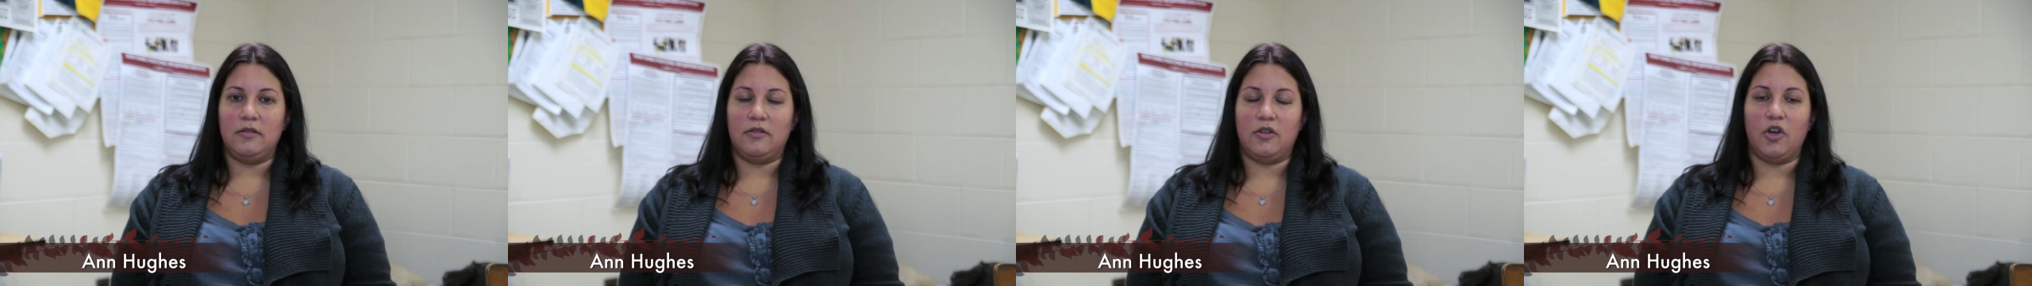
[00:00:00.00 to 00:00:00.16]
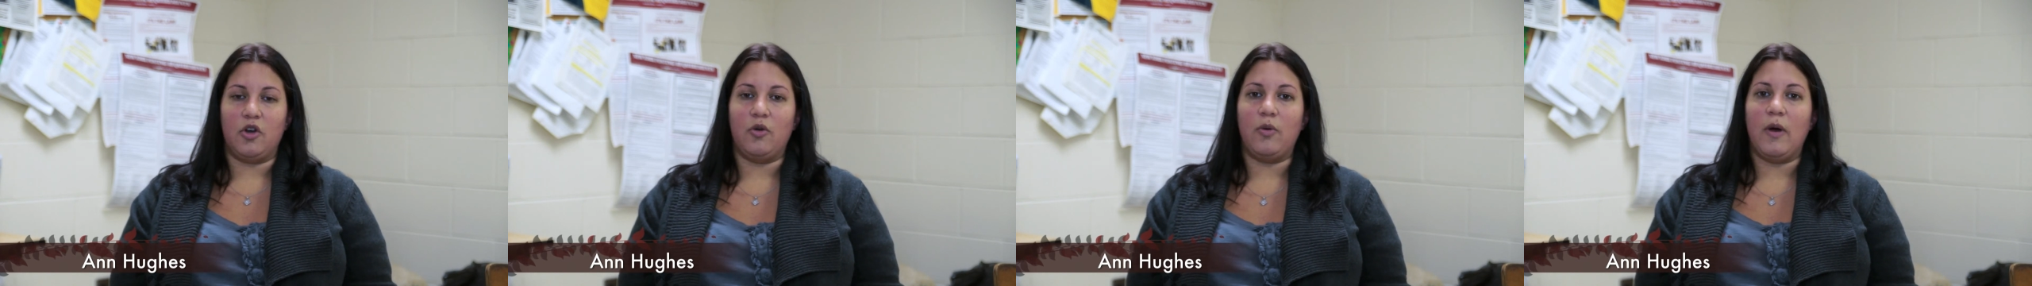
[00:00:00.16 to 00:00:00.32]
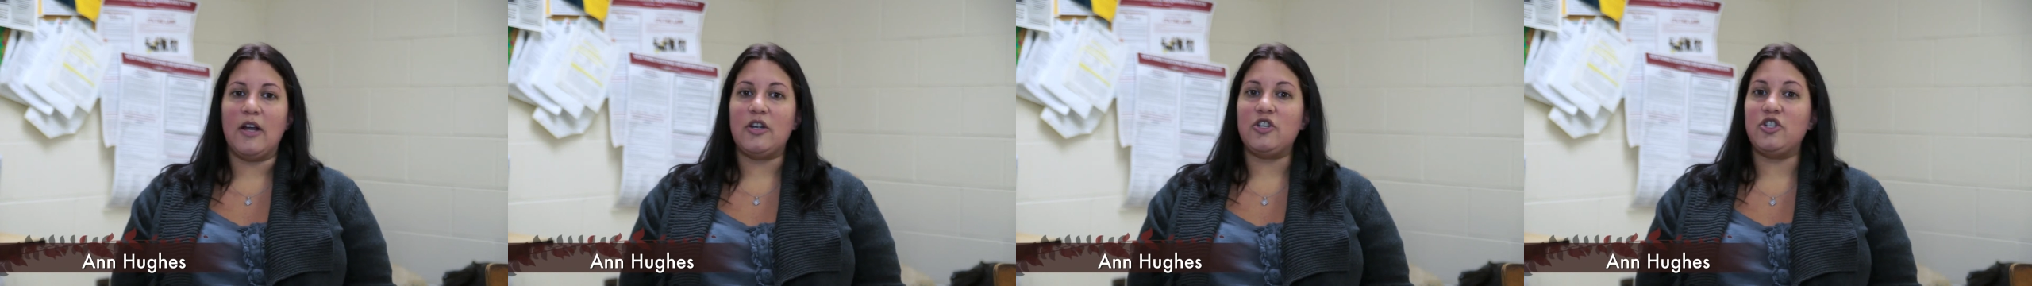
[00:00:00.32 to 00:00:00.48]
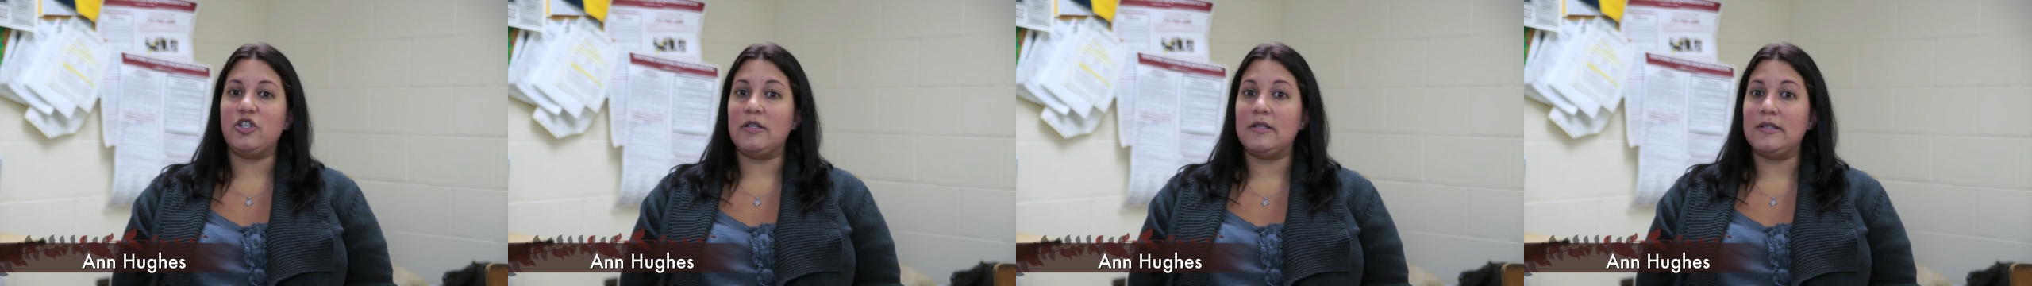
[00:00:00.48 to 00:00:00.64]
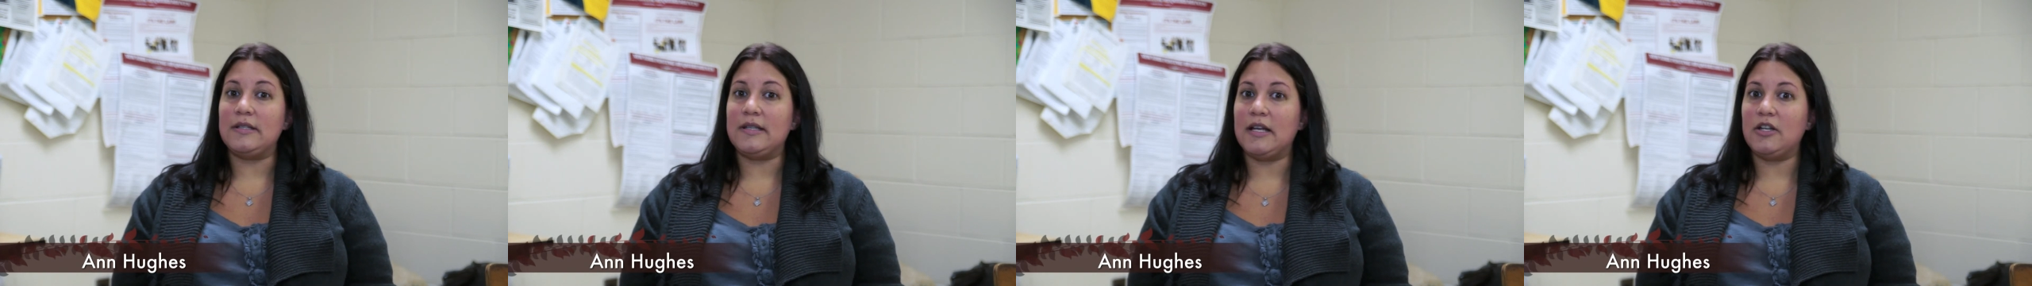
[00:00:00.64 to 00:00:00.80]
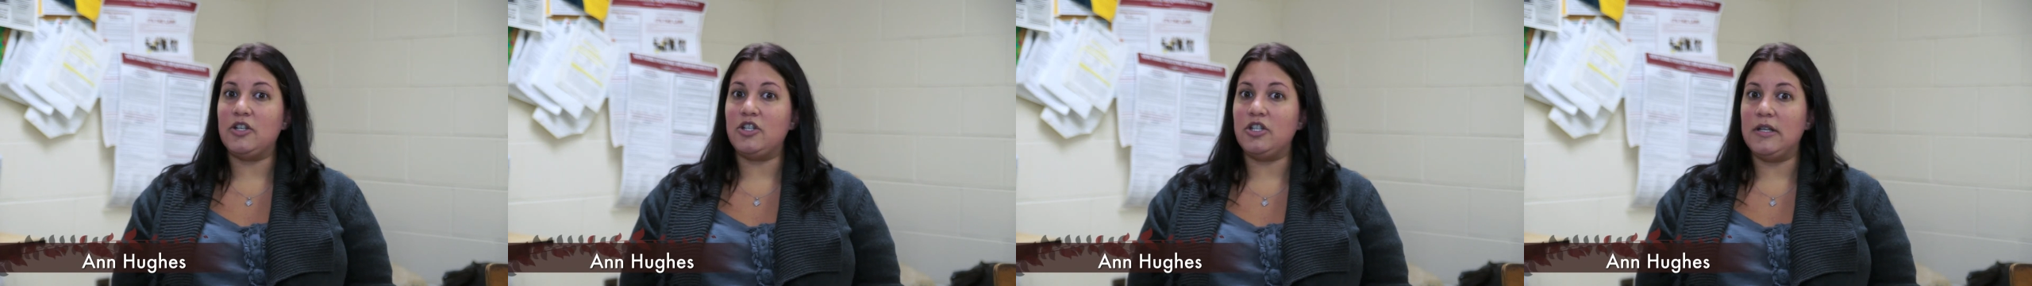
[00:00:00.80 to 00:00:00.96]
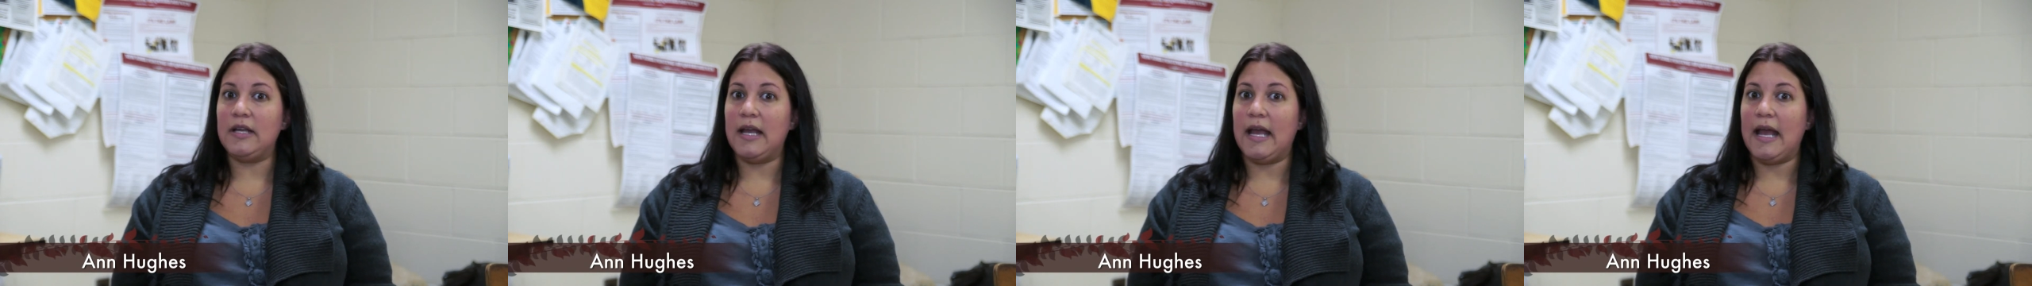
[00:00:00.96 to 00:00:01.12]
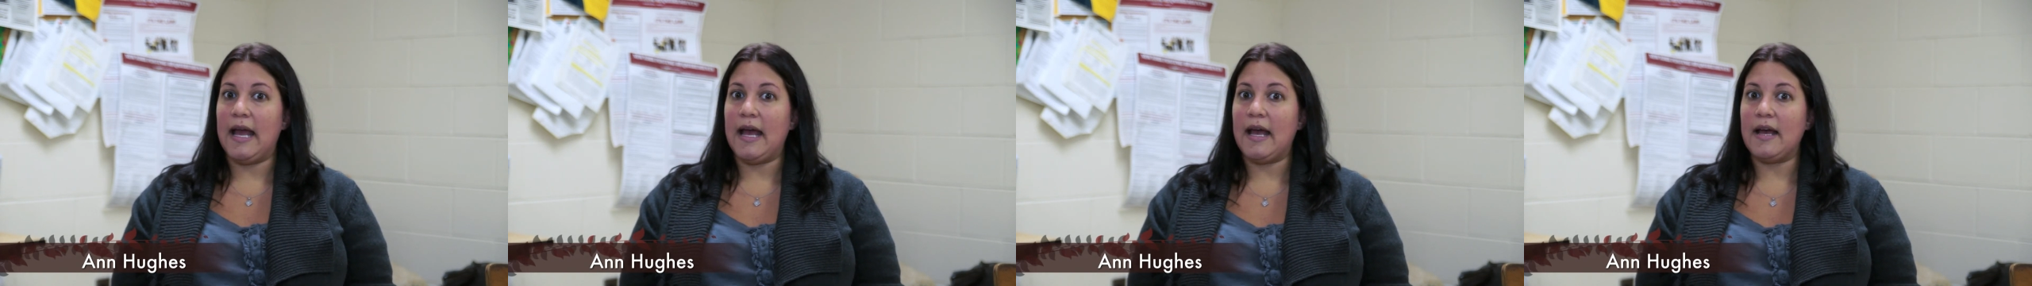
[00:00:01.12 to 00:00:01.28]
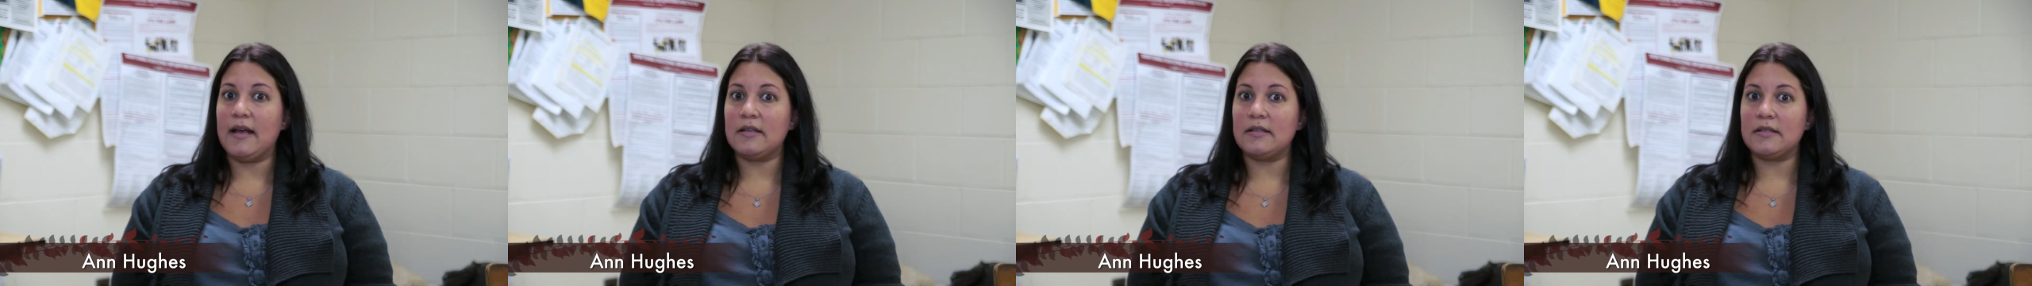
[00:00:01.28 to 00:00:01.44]
the questions that she
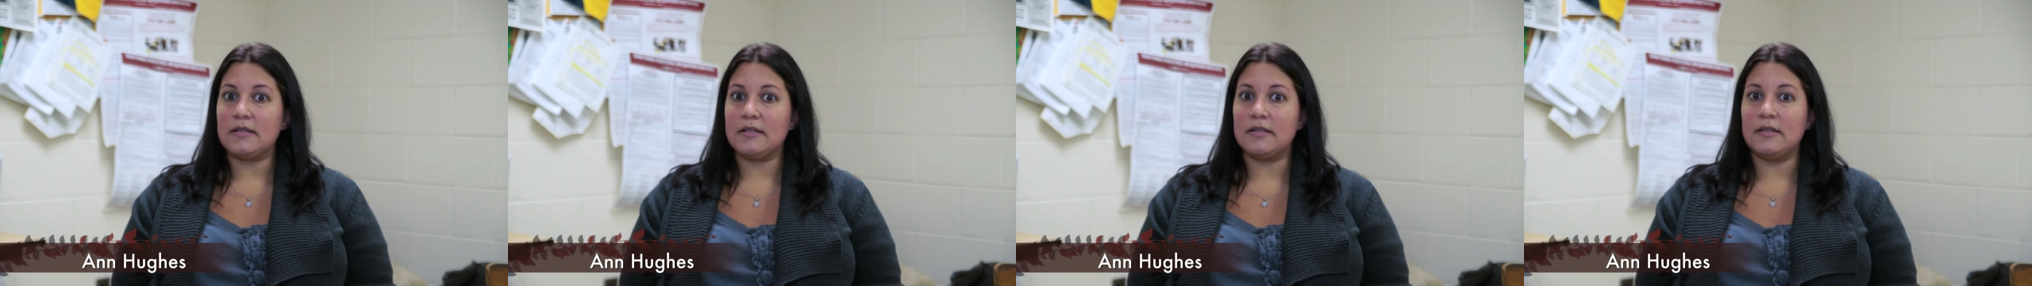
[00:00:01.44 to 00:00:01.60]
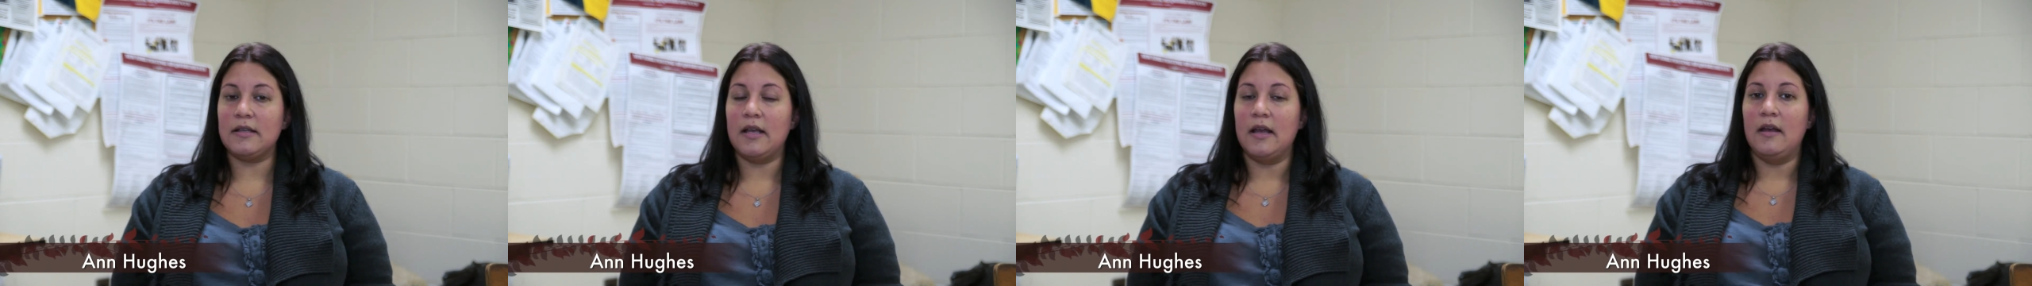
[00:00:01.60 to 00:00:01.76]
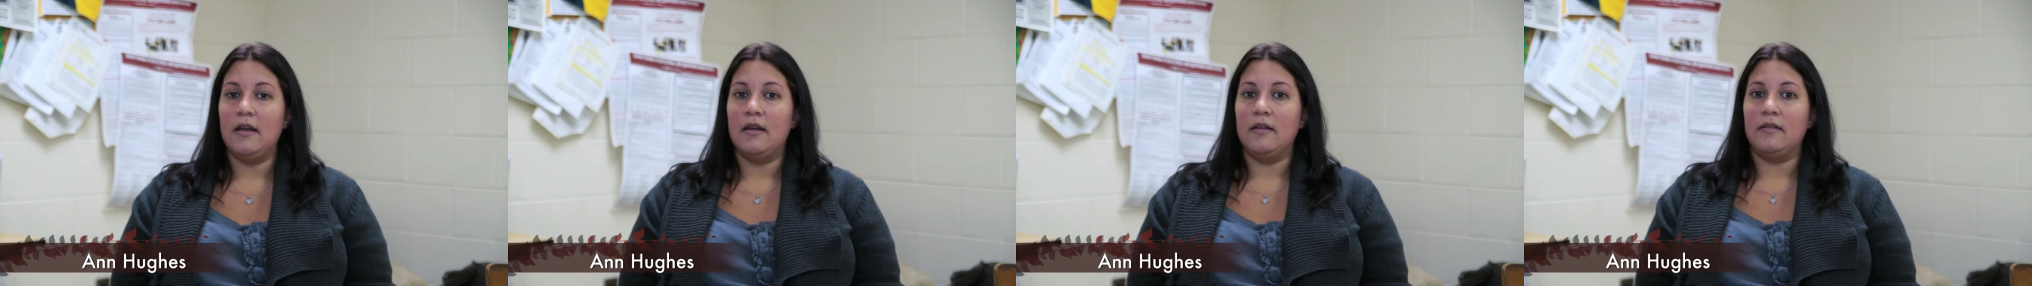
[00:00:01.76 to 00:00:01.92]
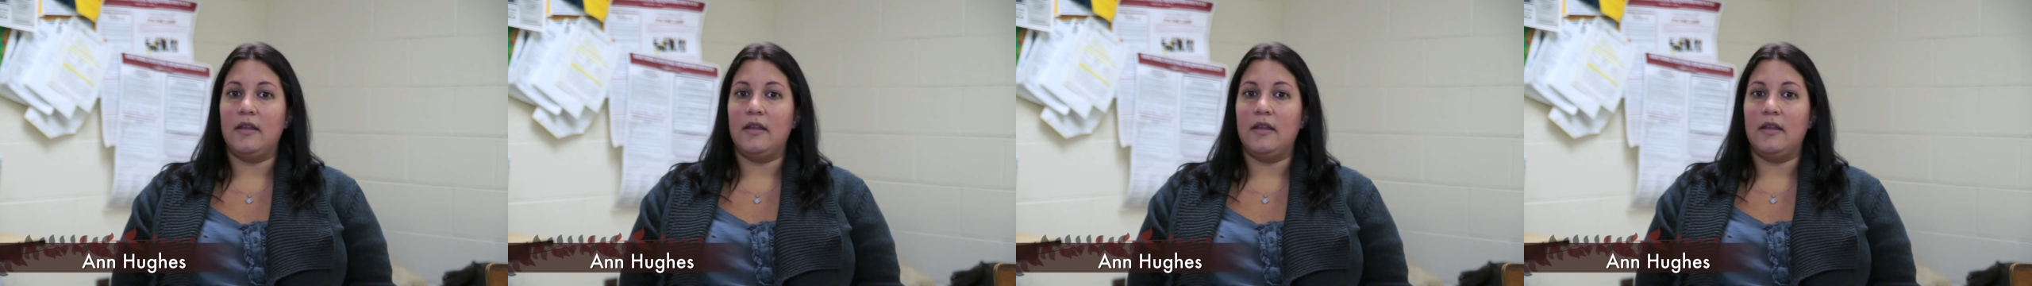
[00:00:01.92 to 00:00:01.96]
asks,